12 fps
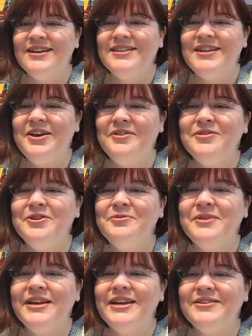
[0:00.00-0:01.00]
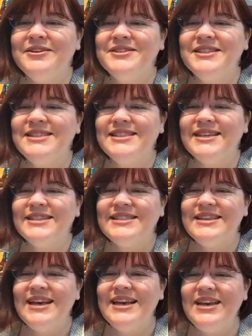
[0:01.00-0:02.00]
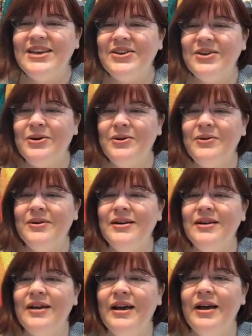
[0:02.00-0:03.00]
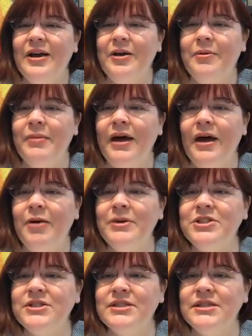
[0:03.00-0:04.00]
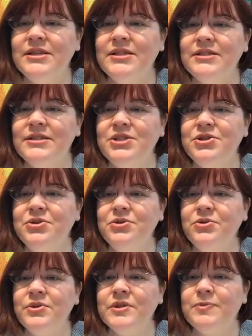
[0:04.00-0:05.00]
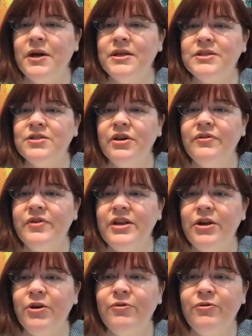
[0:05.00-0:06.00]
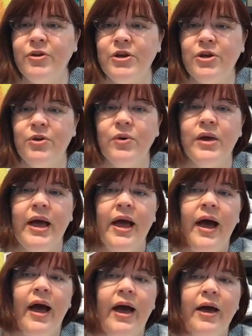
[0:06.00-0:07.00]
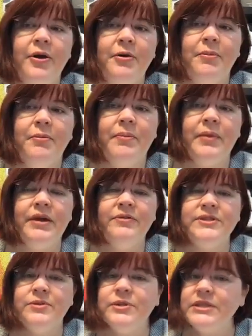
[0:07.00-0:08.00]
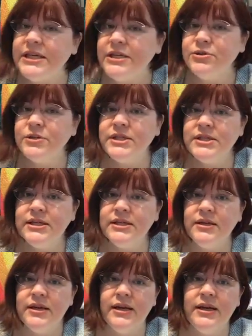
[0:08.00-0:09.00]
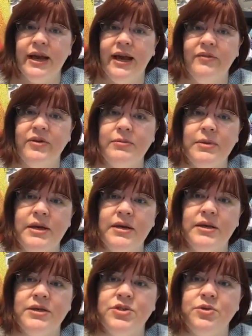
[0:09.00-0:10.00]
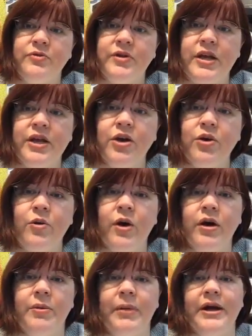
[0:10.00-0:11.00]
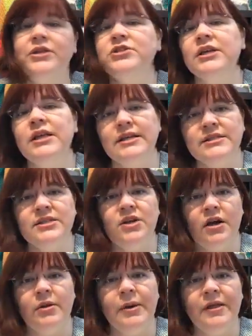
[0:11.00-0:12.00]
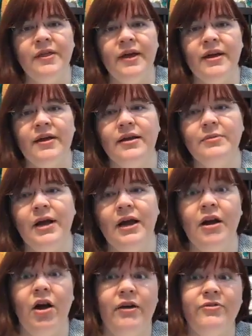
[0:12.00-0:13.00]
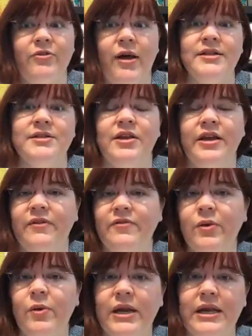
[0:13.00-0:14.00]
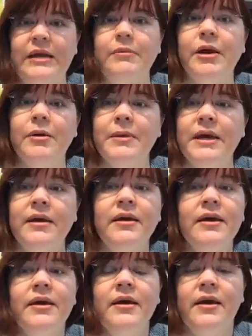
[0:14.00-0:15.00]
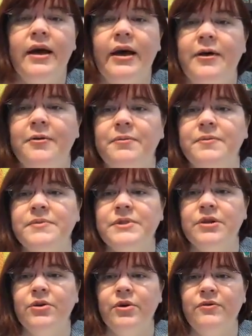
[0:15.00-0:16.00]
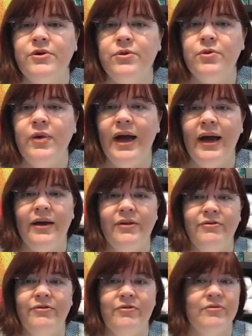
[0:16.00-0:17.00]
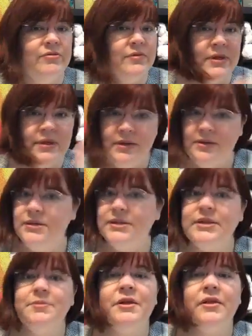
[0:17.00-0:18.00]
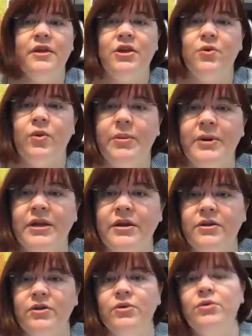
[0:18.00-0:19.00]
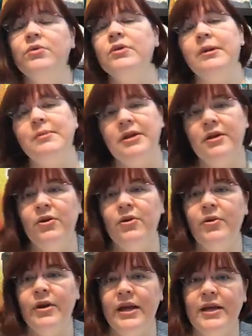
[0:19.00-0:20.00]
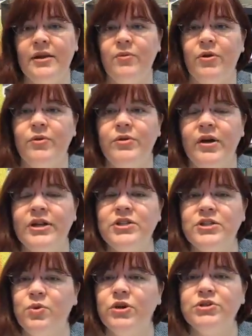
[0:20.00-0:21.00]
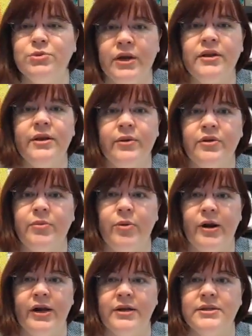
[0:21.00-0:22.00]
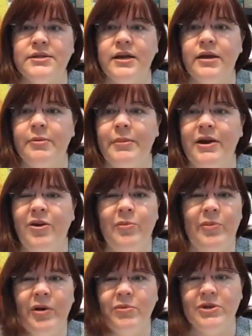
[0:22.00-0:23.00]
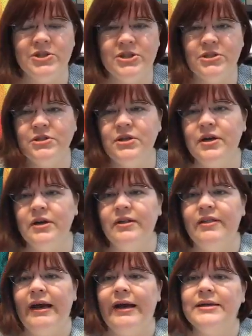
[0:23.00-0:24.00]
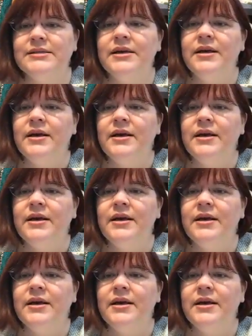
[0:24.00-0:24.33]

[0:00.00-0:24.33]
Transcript: Love loom knitting, Rosie says. Thank you. Um, how much is it to sponsor a video for you? Um, if someone's interested in having me do a video, um, I usually like to talk about that um, kind of offline. So like if they want to email me. Um, so if you have something that you want me to do, let me know and I can work with you. I just work directly with the brands. Um, I don't publish uh, that.